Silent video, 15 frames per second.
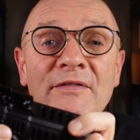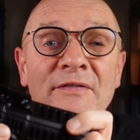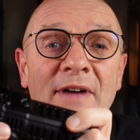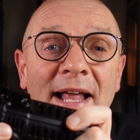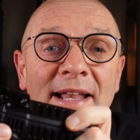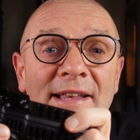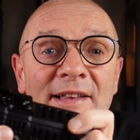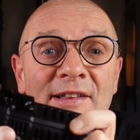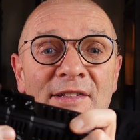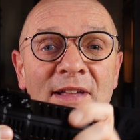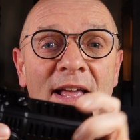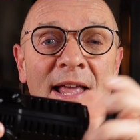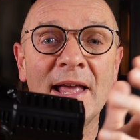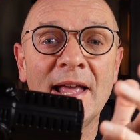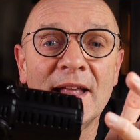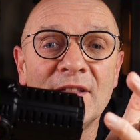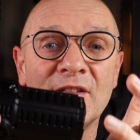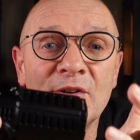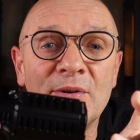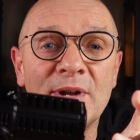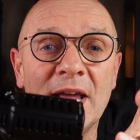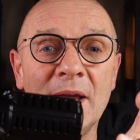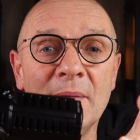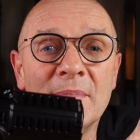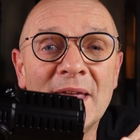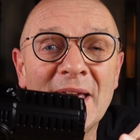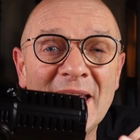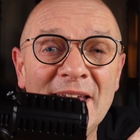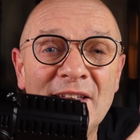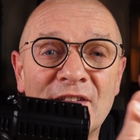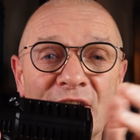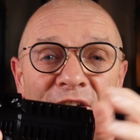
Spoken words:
fans to keep the heat